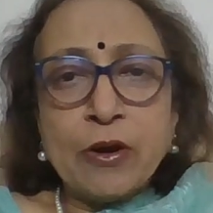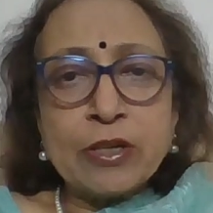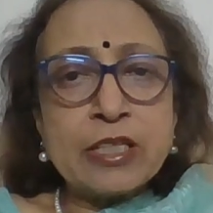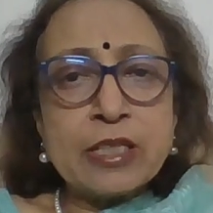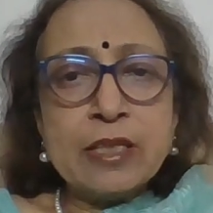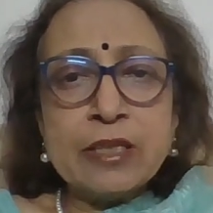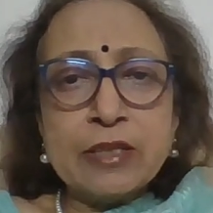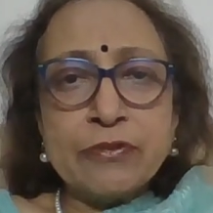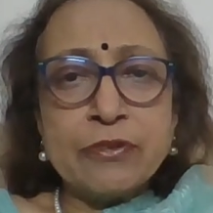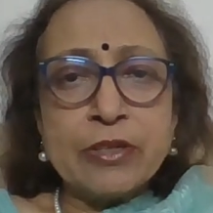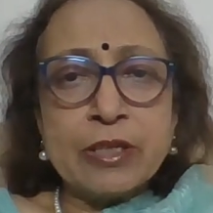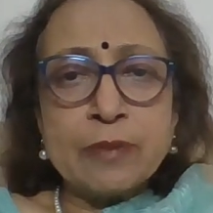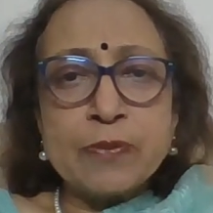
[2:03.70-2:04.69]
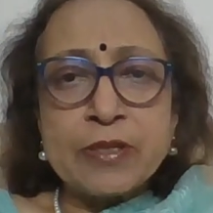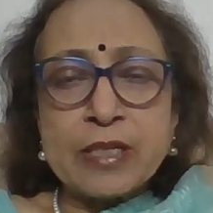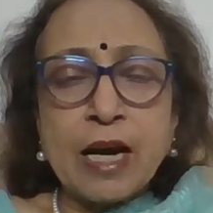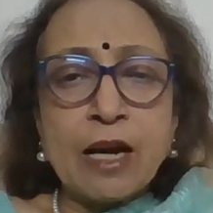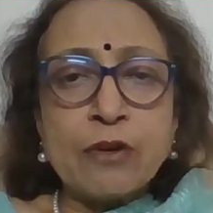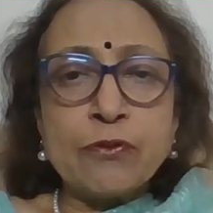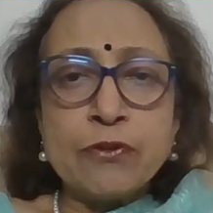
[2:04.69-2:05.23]
auxiliary verbs
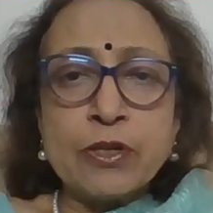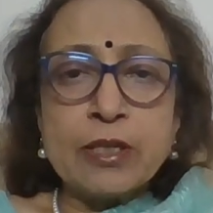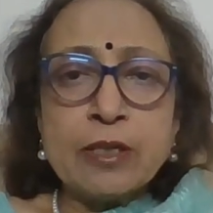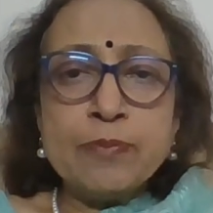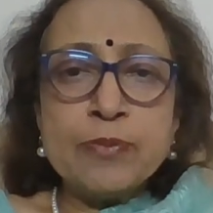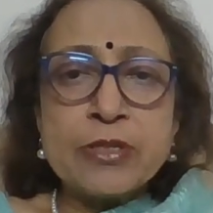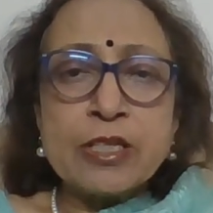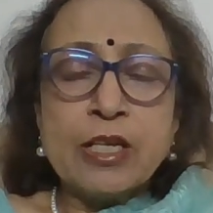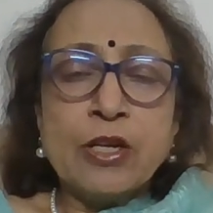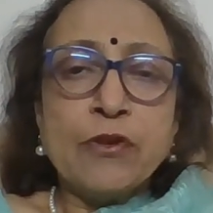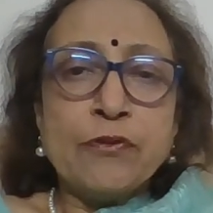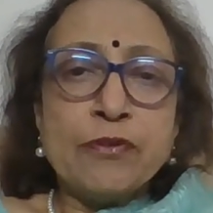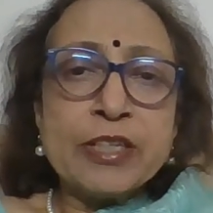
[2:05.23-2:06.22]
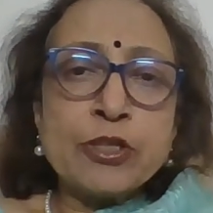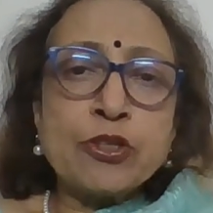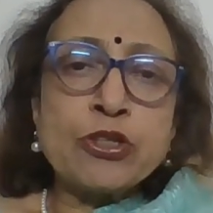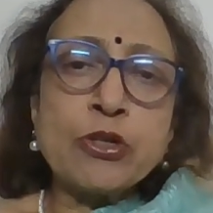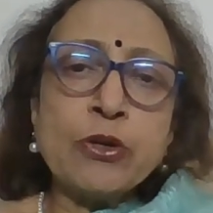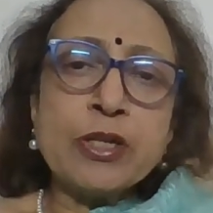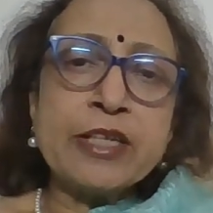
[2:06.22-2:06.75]
are verbs which
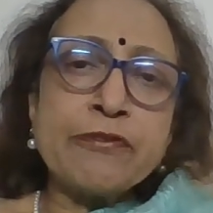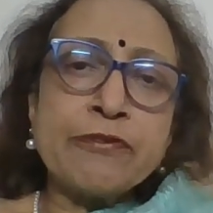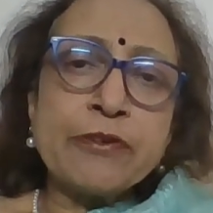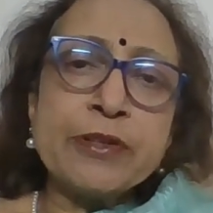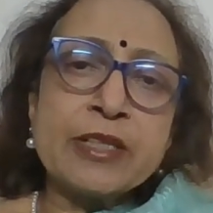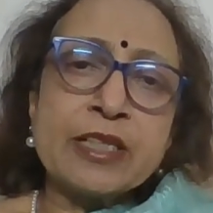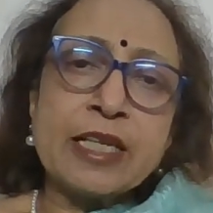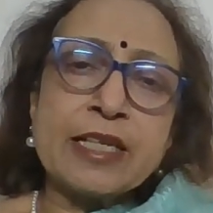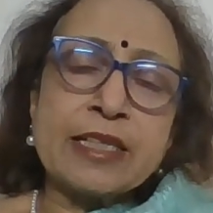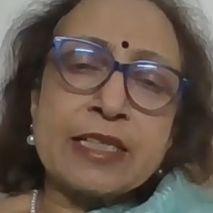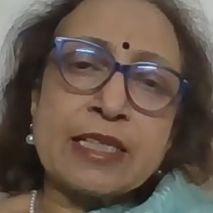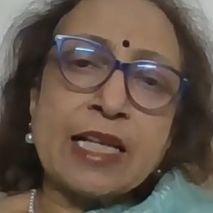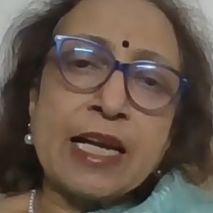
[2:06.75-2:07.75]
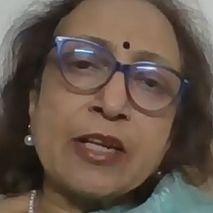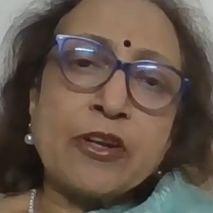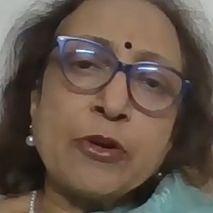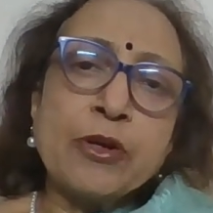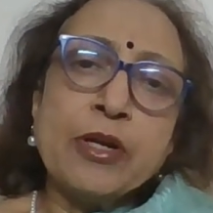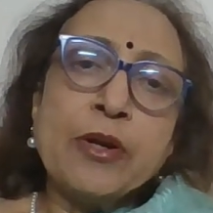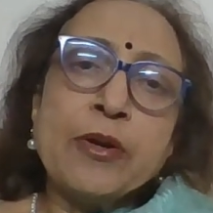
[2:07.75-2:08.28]
show different things like
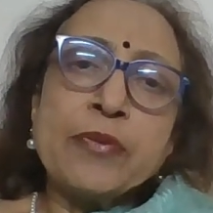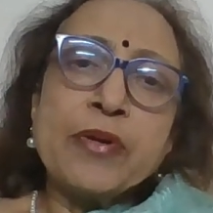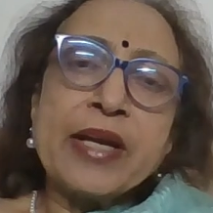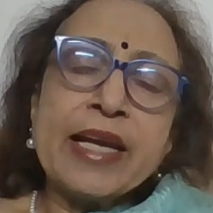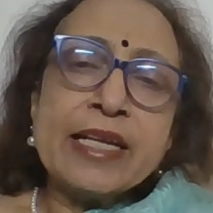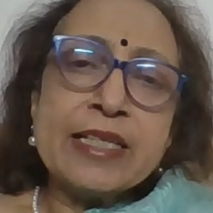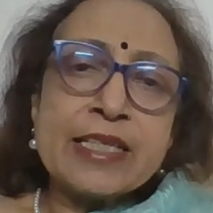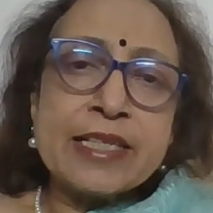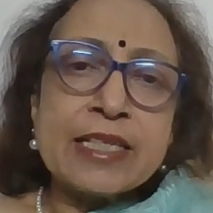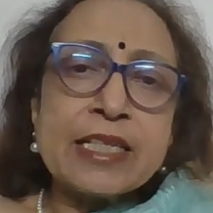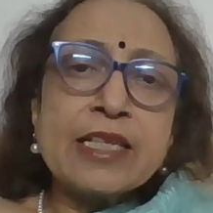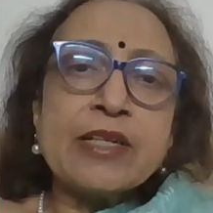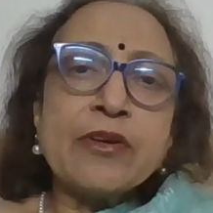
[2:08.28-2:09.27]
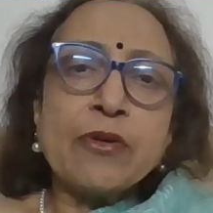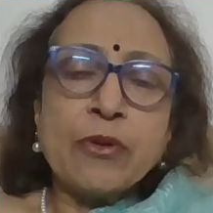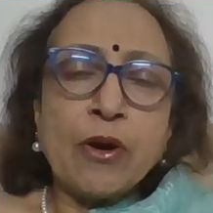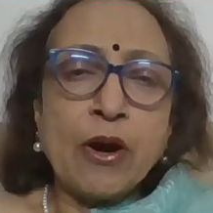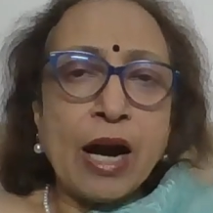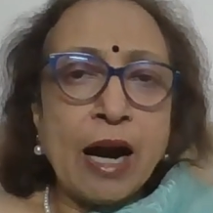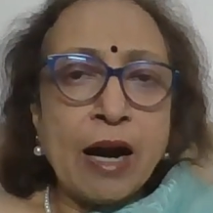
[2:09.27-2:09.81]
is,
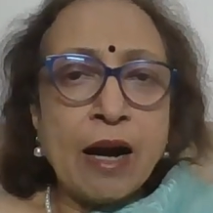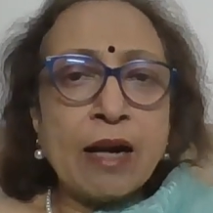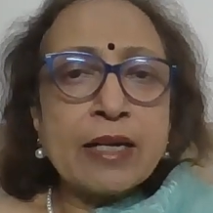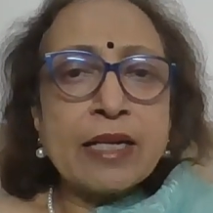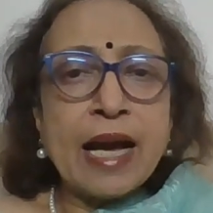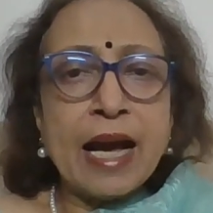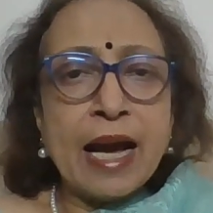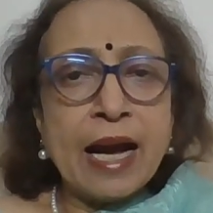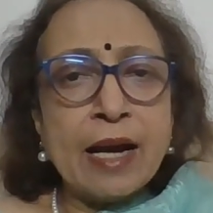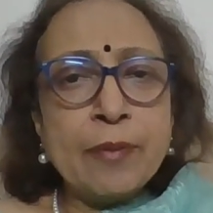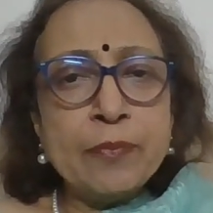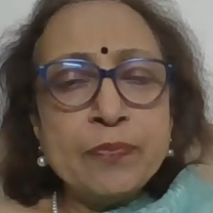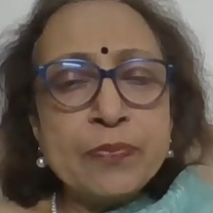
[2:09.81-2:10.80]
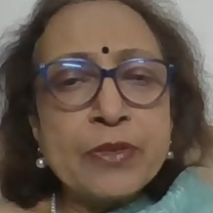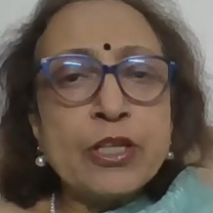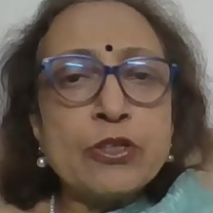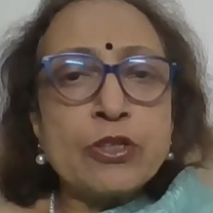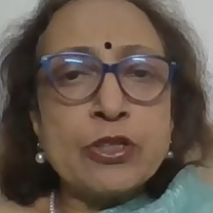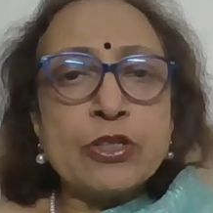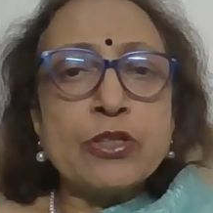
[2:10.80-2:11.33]
are, am,
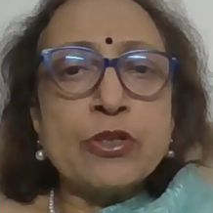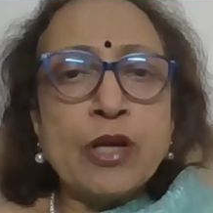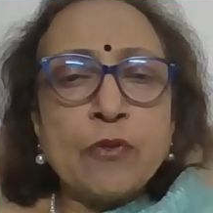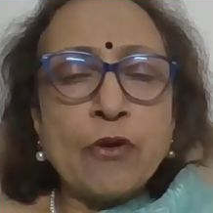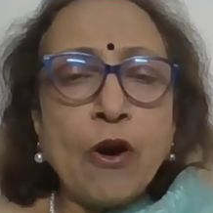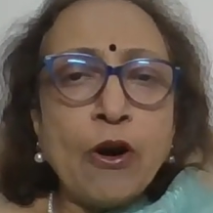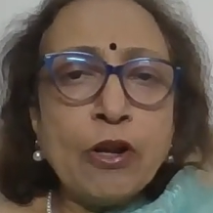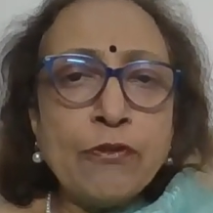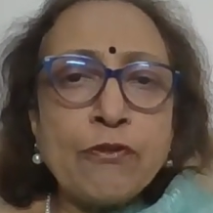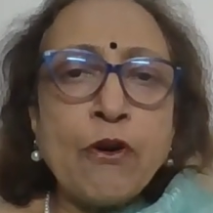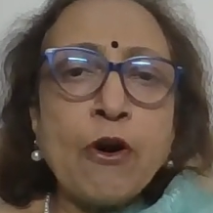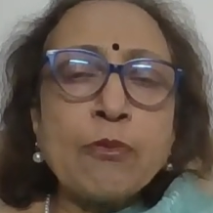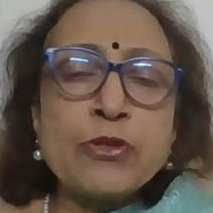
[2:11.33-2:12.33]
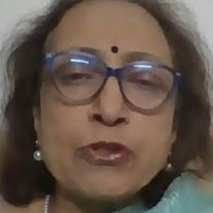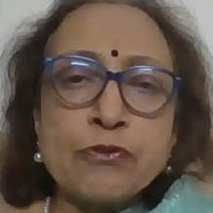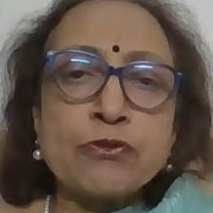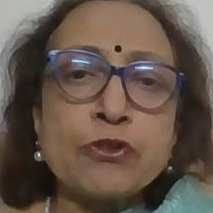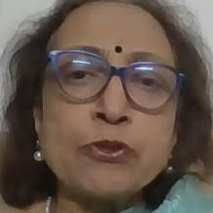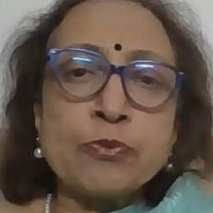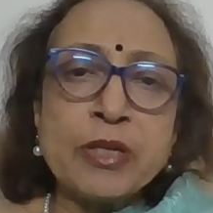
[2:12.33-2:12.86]
all forms
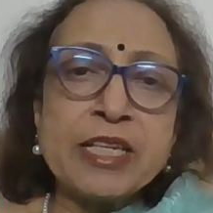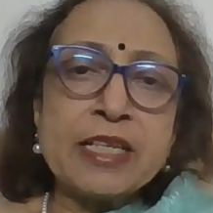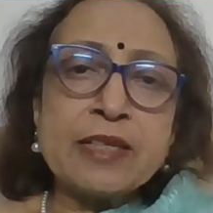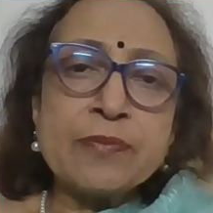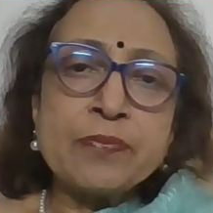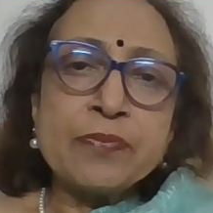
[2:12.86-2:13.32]
of to be.